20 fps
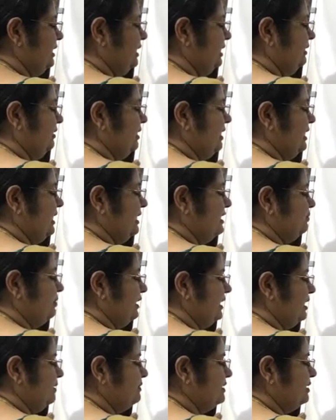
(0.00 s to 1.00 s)
3x
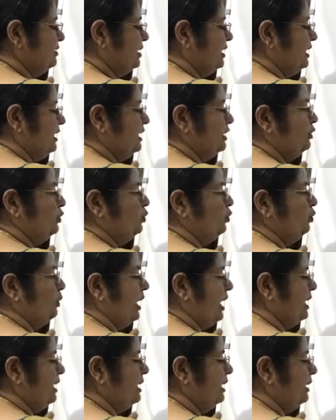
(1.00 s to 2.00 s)
becomes 3 into
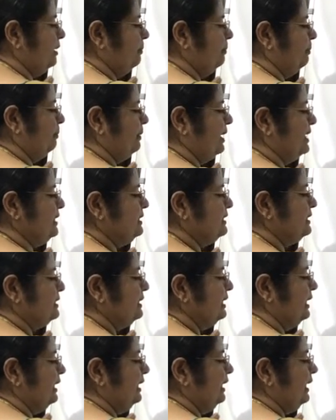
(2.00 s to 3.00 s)
1 plus
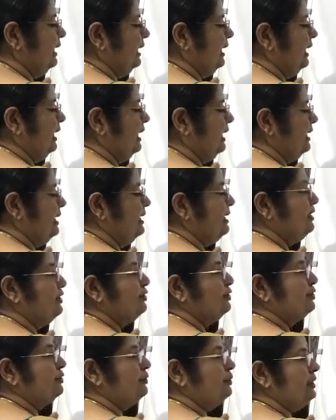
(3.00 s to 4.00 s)
a
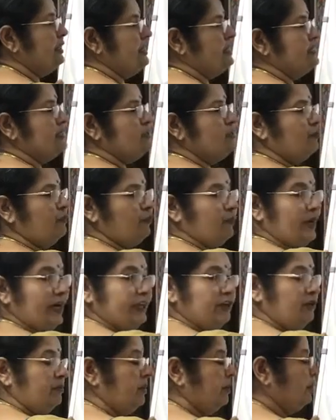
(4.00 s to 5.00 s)
into, instead of y you
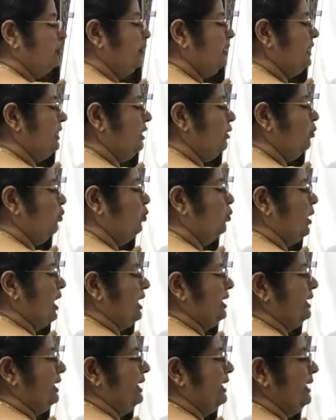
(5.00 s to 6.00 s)
will be putting 1.
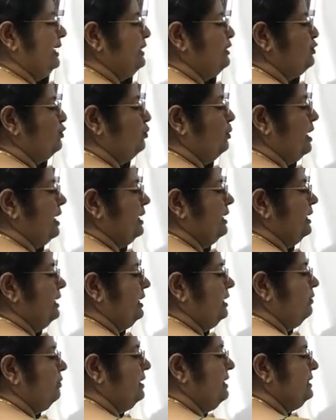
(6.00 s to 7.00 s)
A into 1
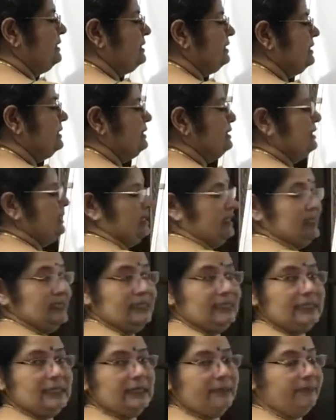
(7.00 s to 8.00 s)
equals 6.